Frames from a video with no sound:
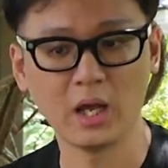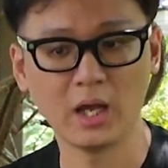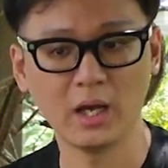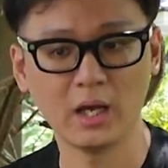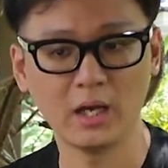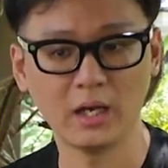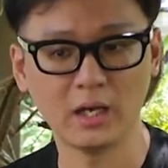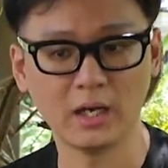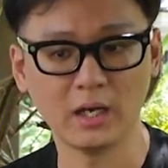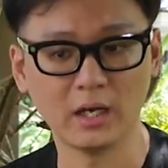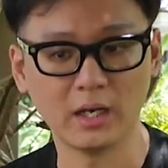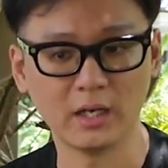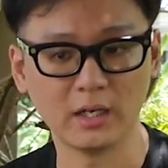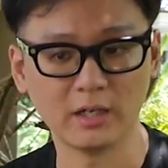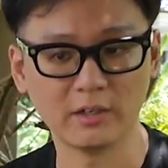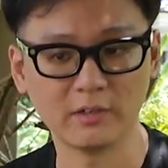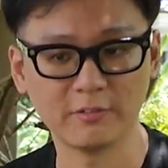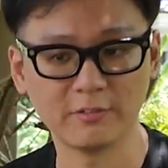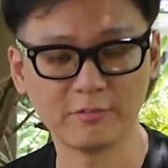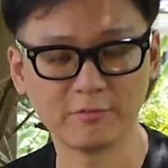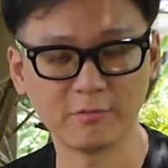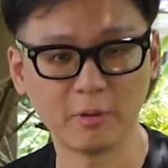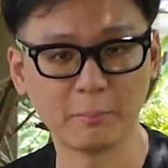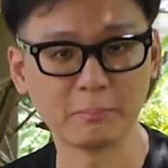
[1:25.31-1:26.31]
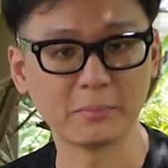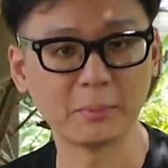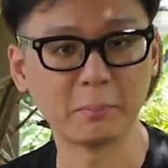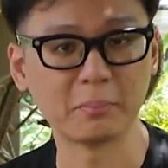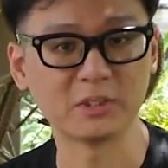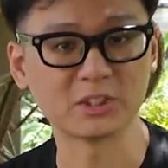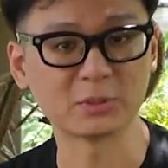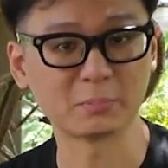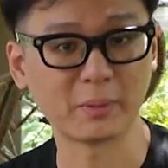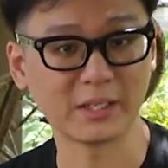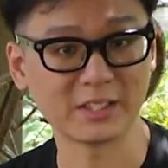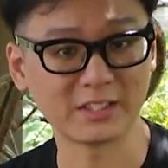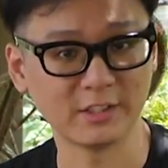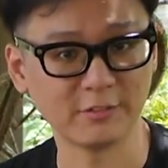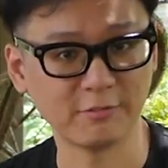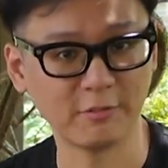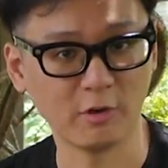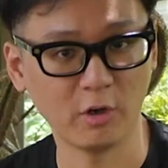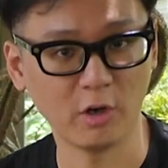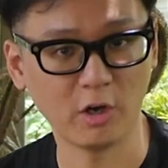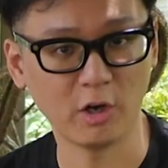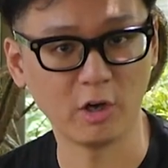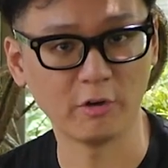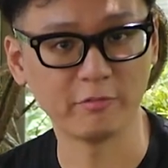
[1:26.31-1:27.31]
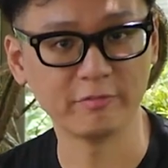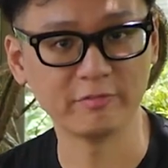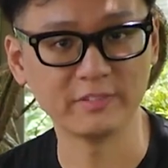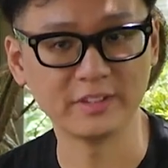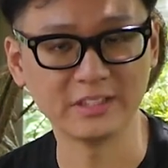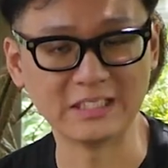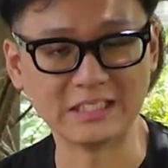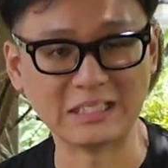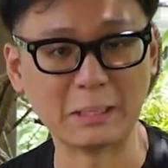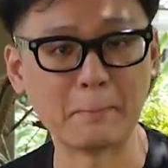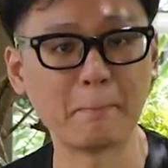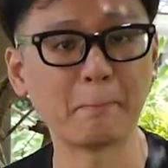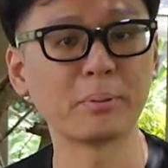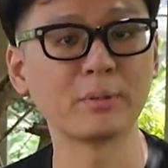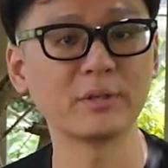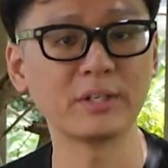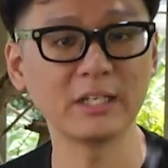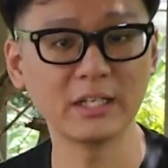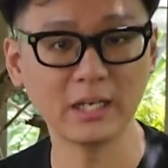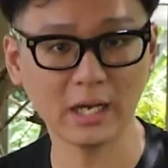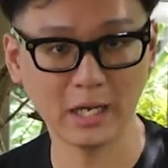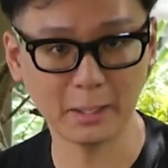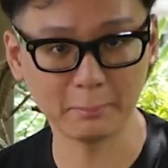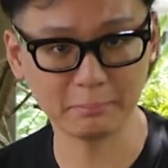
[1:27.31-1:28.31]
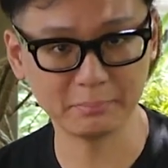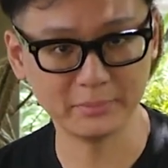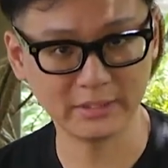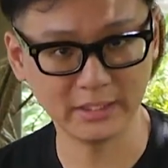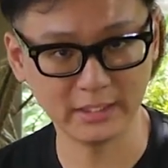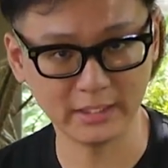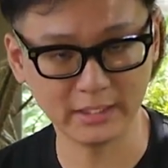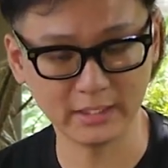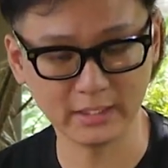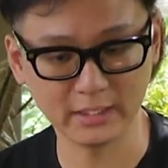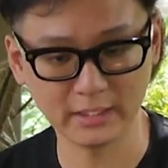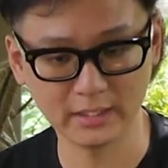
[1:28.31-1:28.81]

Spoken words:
from the perspective of the pre-update